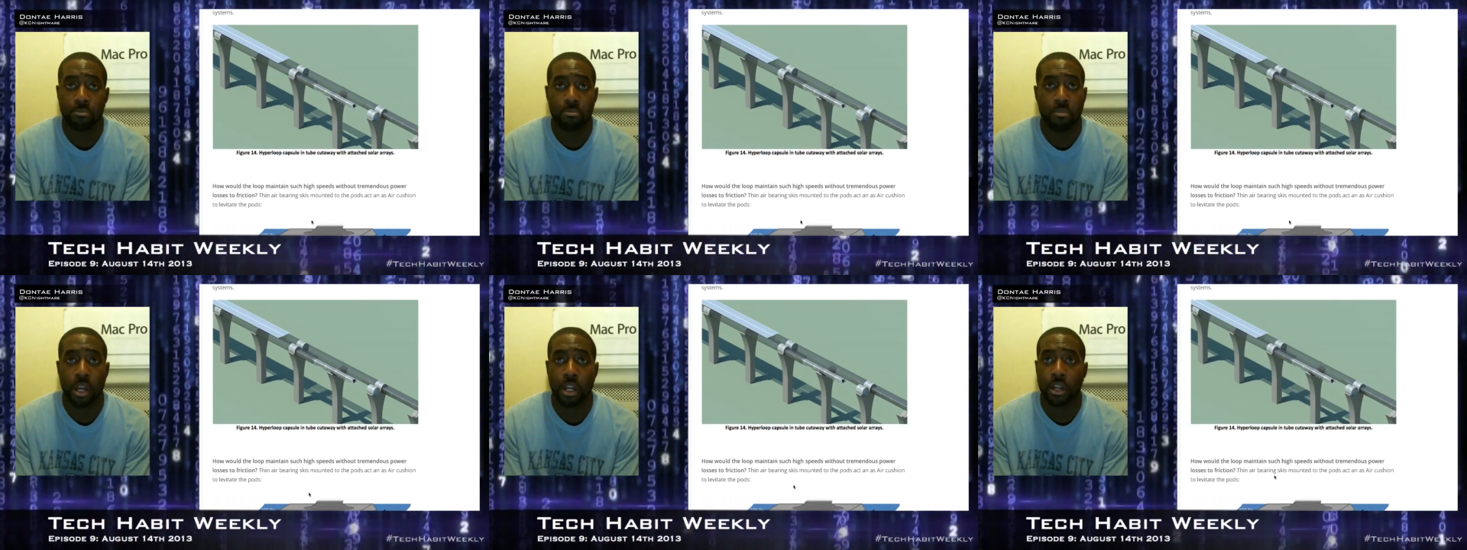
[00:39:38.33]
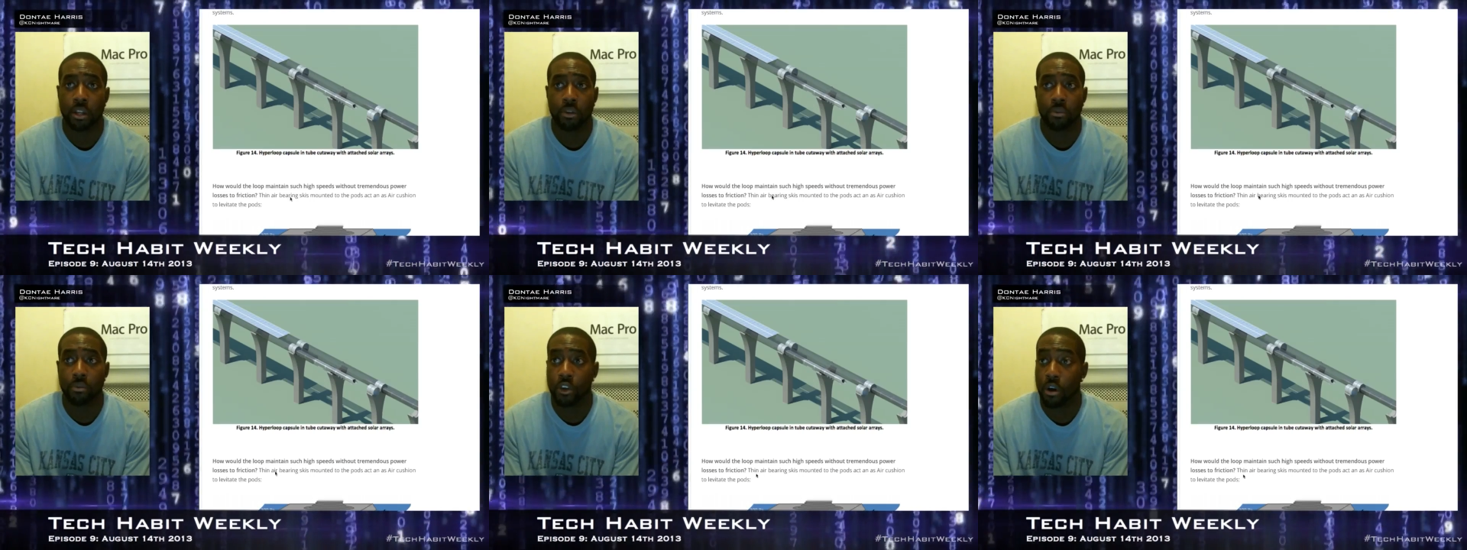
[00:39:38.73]
make
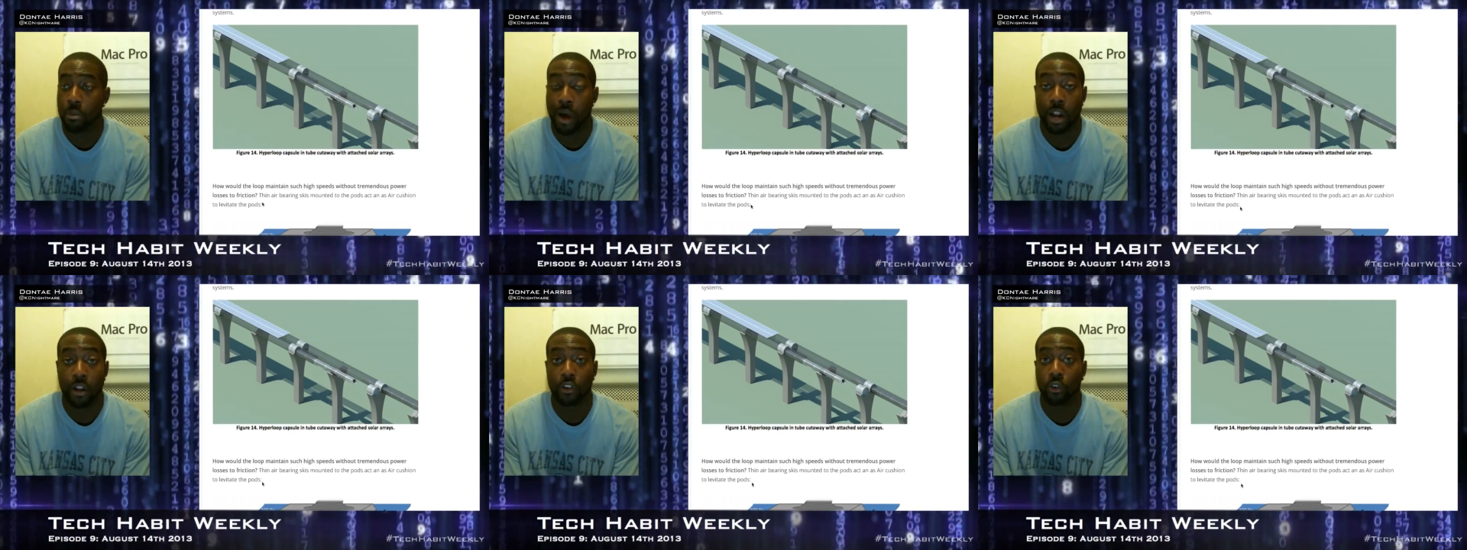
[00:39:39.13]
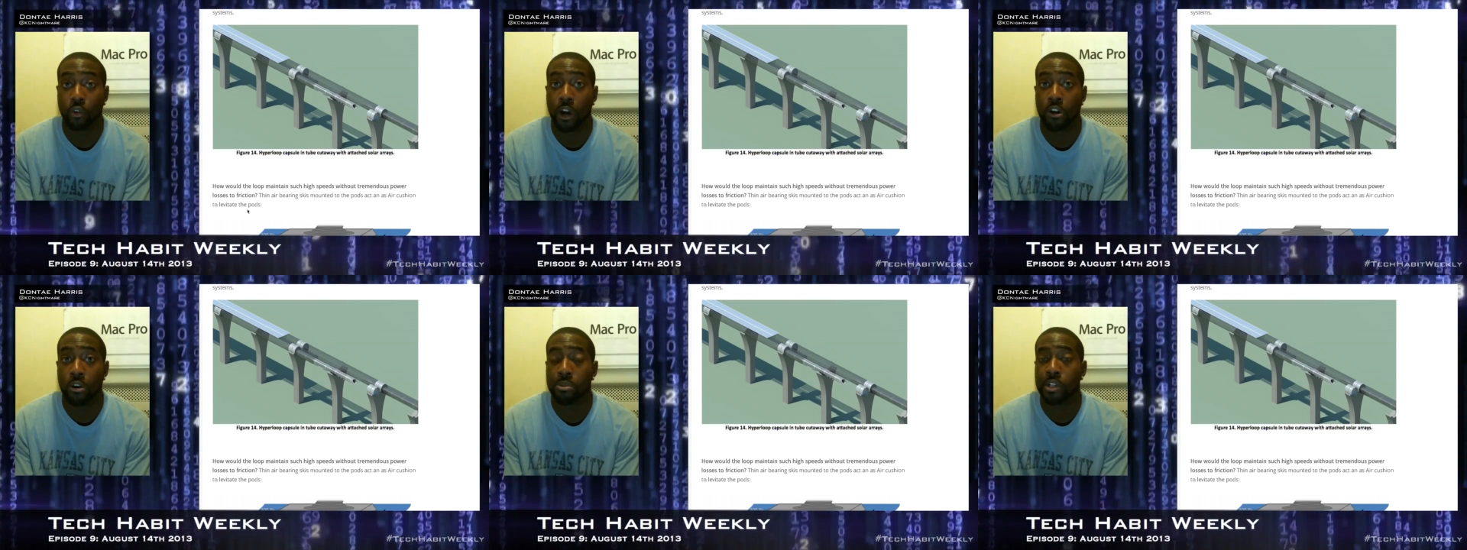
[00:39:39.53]
it come out of the
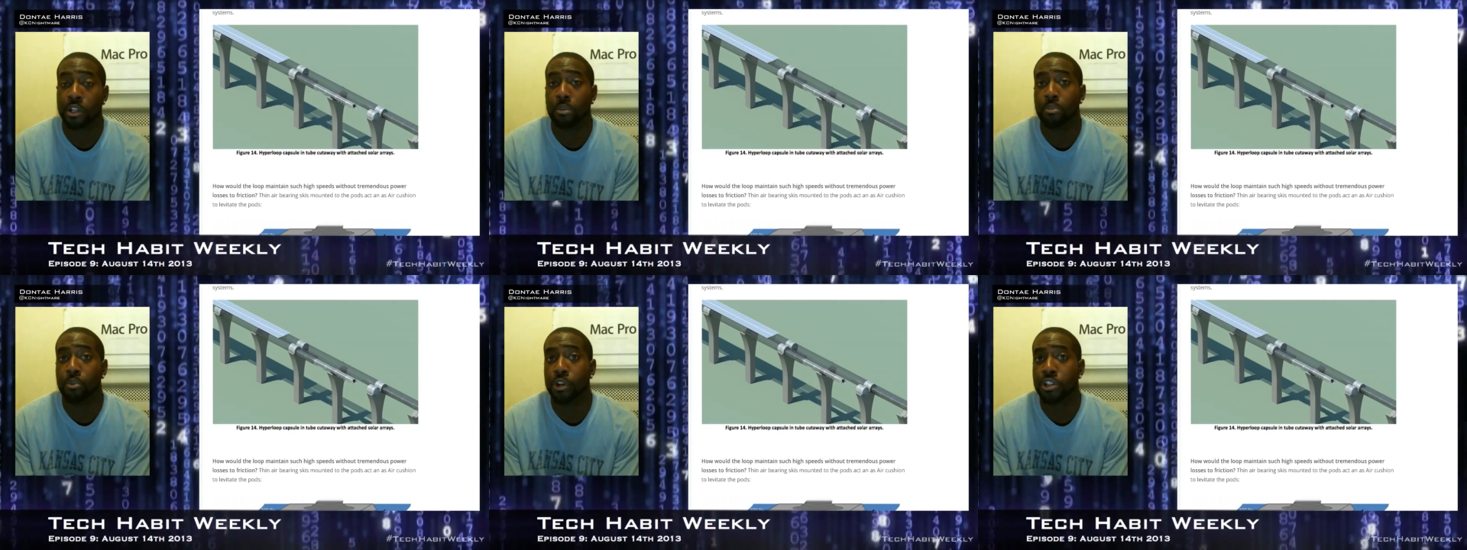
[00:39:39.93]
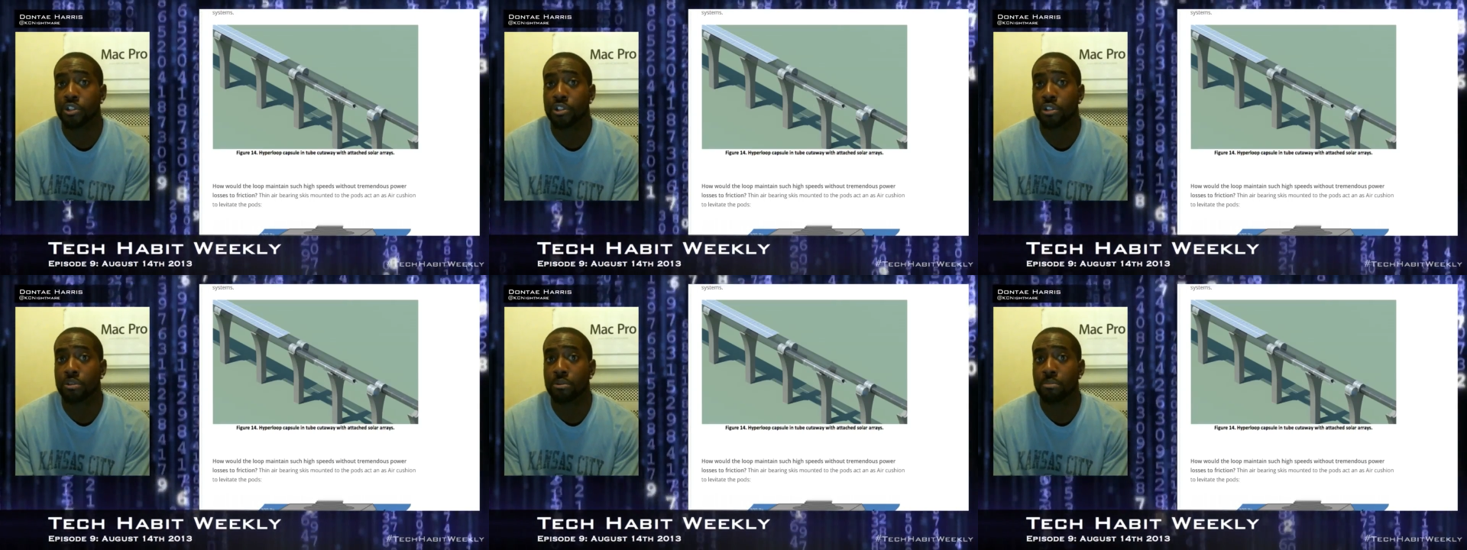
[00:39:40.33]
ground almost like a bridge
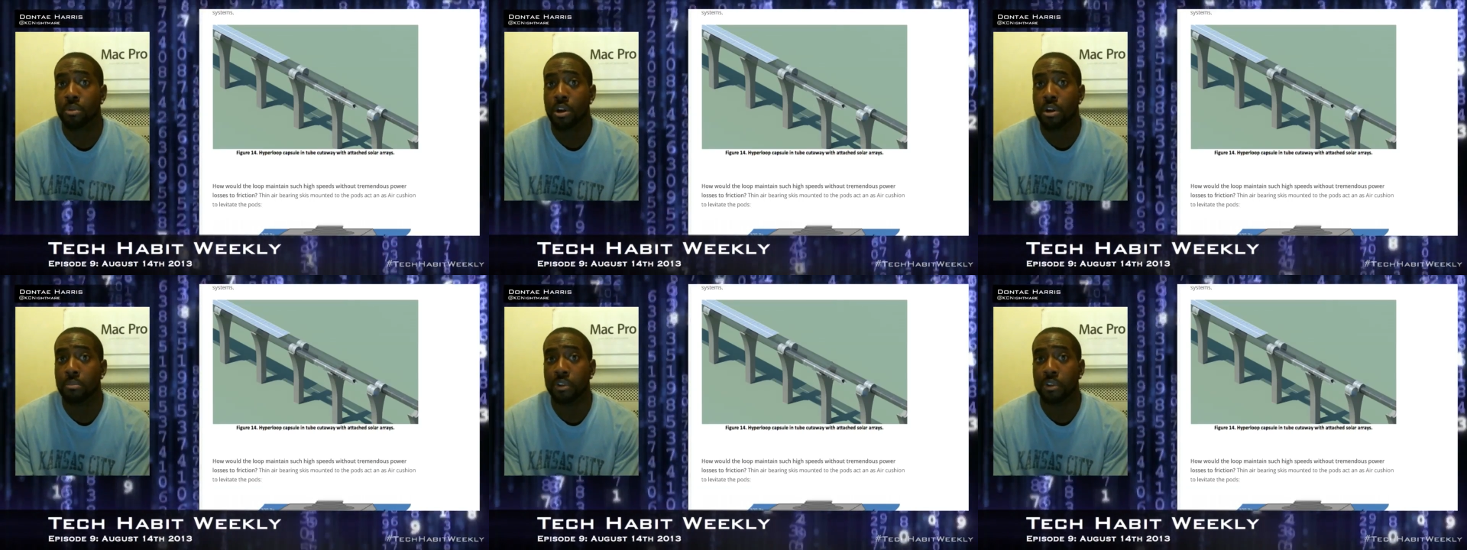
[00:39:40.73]
system?